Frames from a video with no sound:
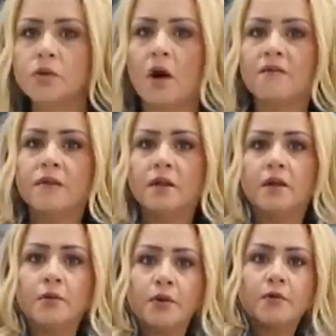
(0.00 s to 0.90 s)
to have
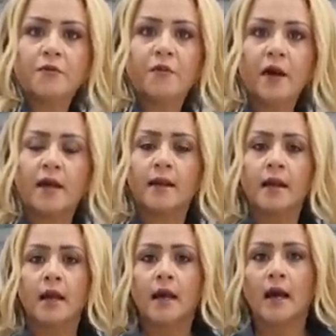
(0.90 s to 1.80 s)
dinner with your friend.
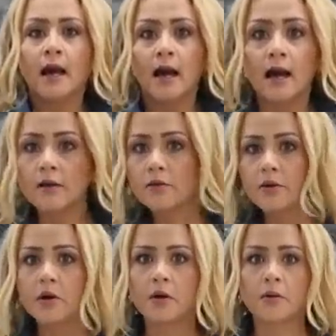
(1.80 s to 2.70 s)
And you
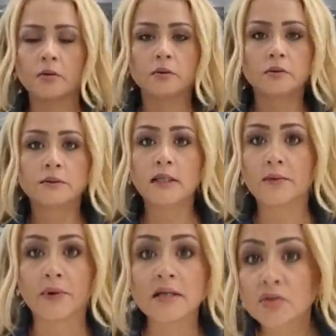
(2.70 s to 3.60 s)
know, the
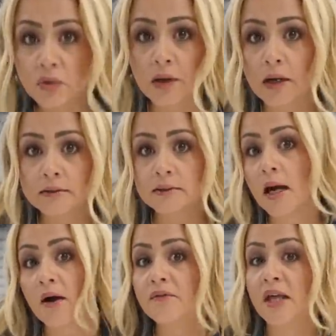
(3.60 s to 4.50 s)
restaurant, they
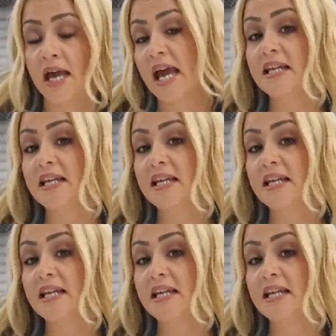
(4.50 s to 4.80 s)
have the